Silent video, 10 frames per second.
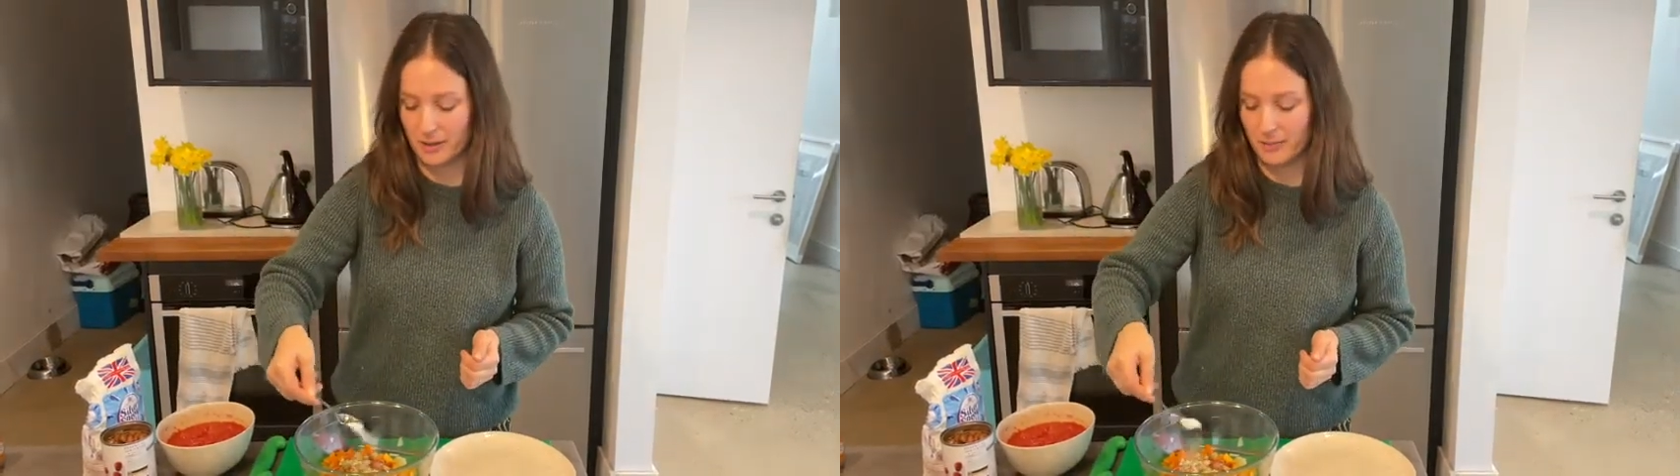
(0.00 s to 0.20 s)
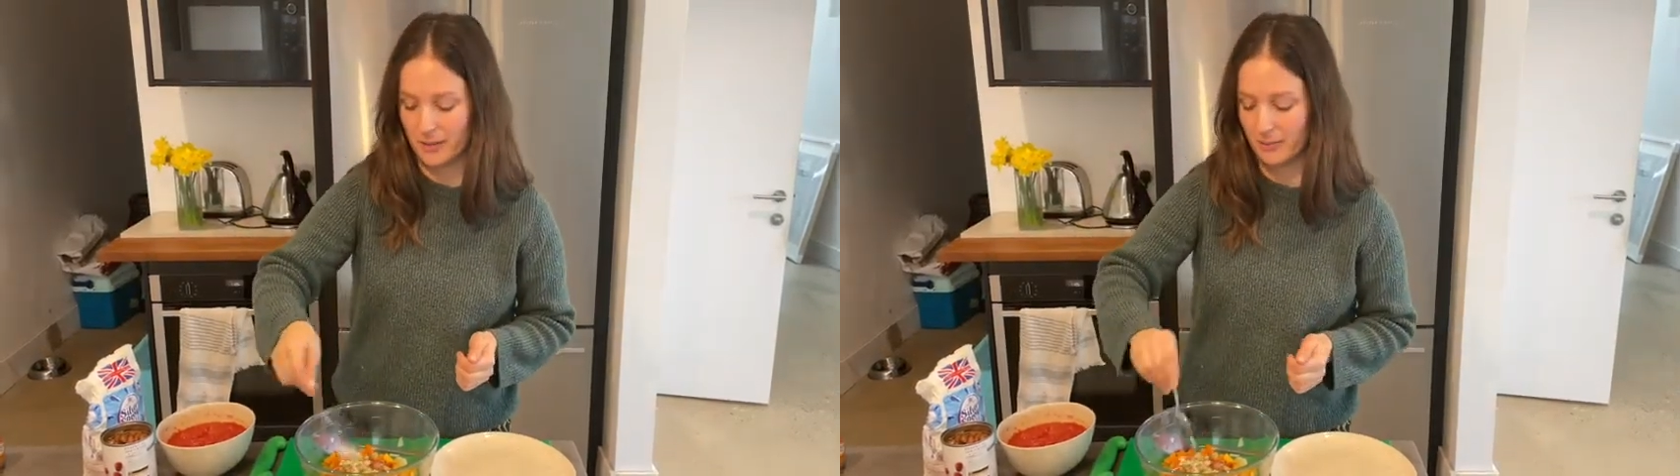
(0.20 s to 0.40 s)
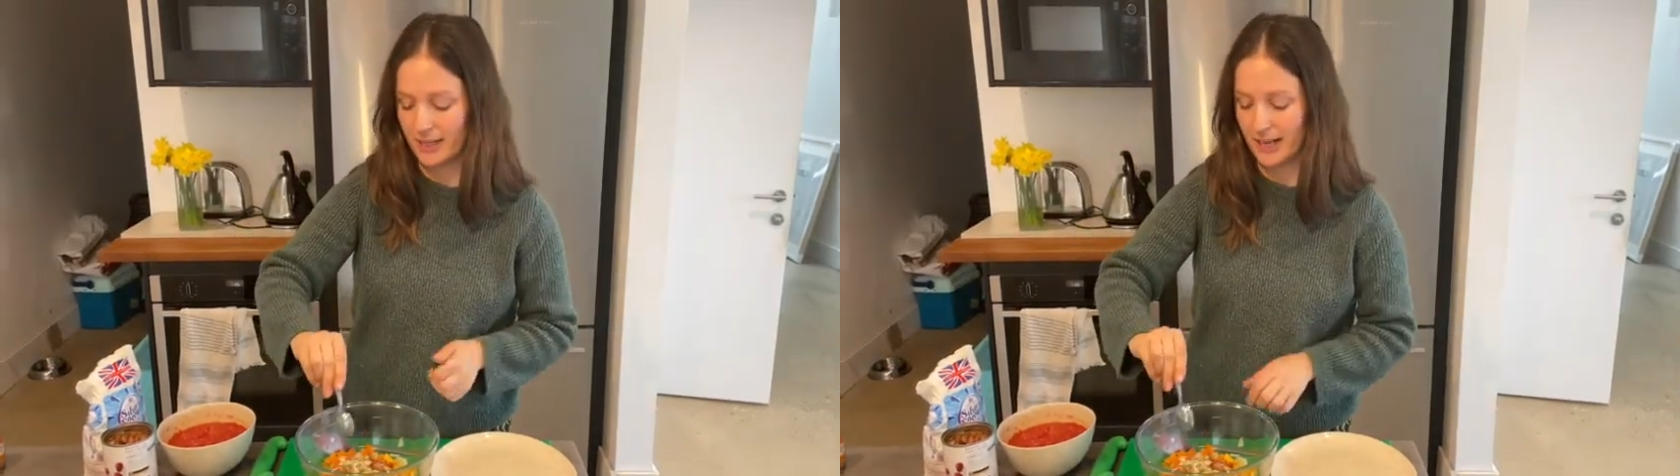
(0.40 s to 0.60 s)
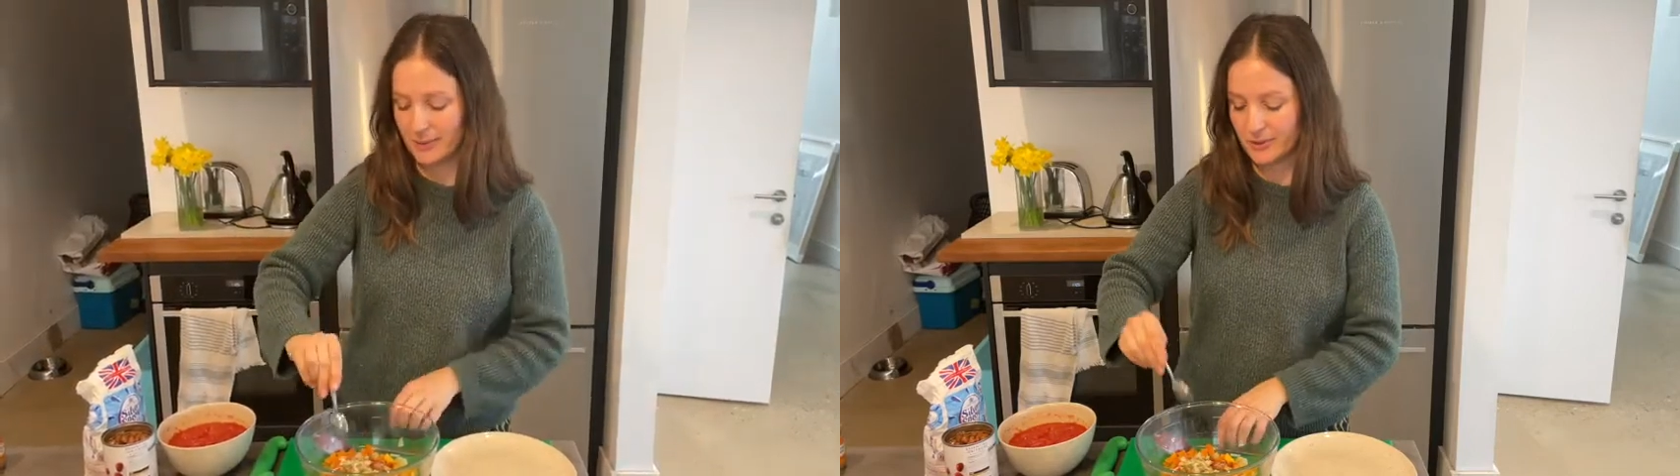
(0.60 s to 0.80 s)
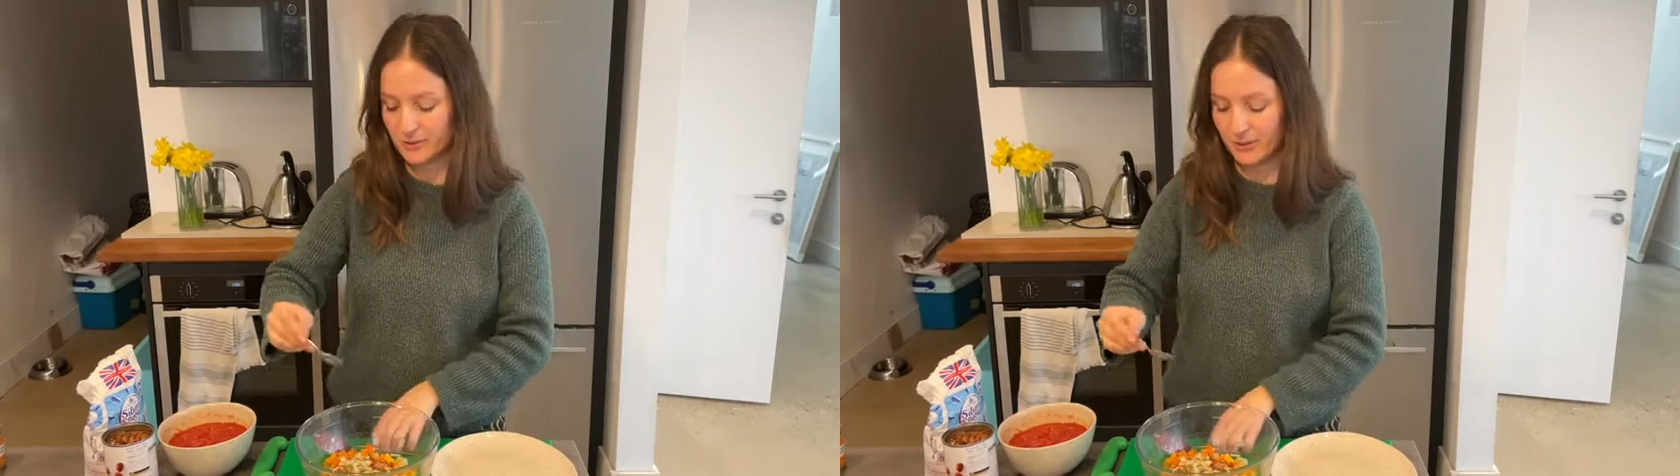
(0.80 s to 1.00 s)
It really
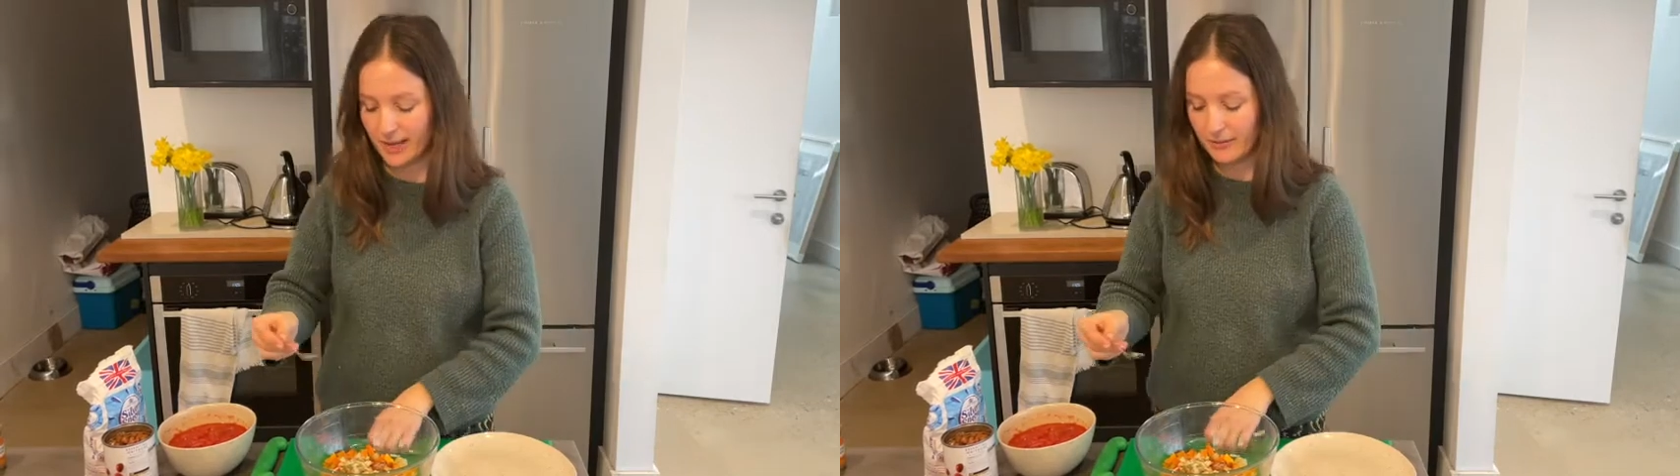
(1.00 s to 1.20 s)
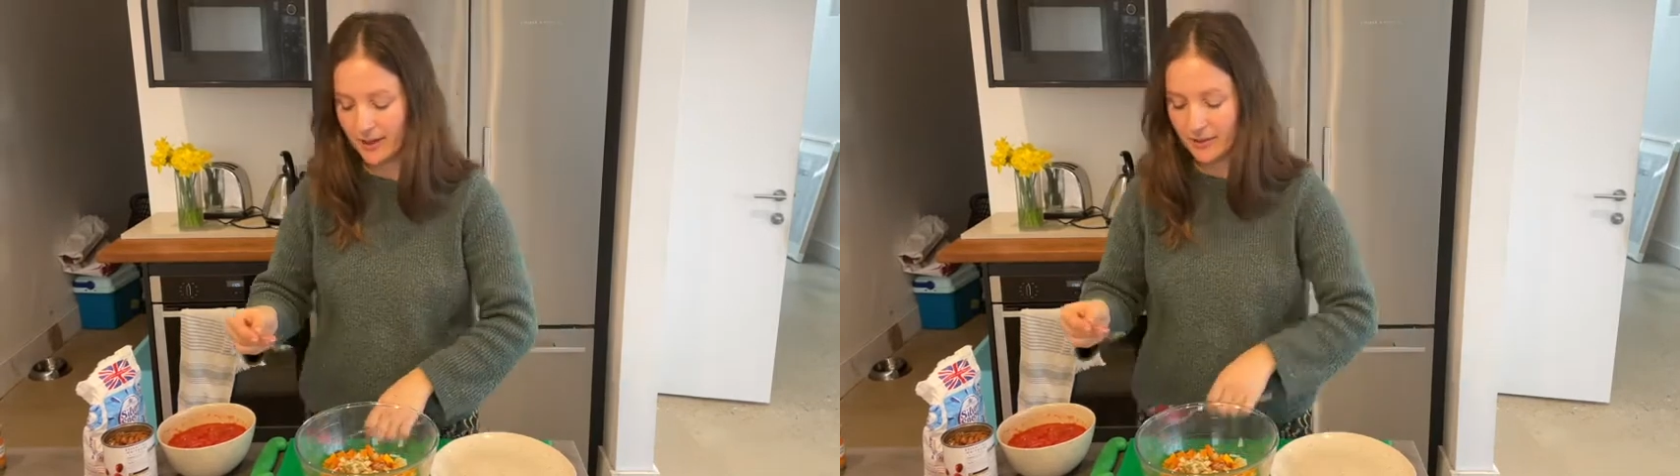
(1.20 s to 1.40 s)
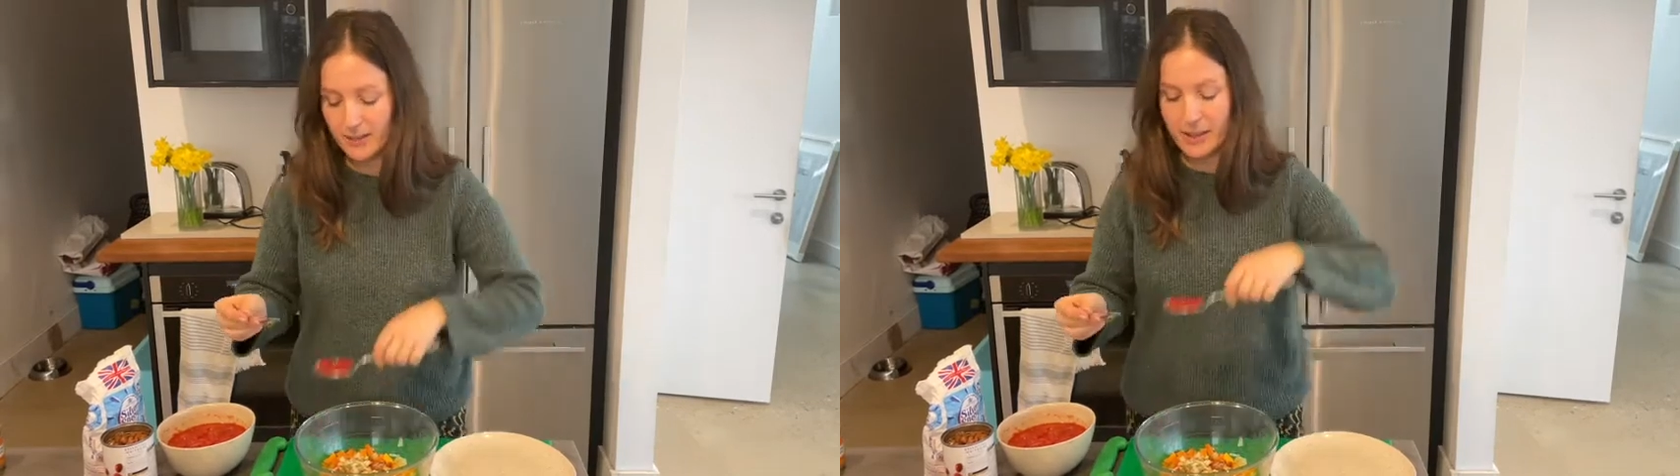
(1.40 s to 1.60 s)
helps the flavour.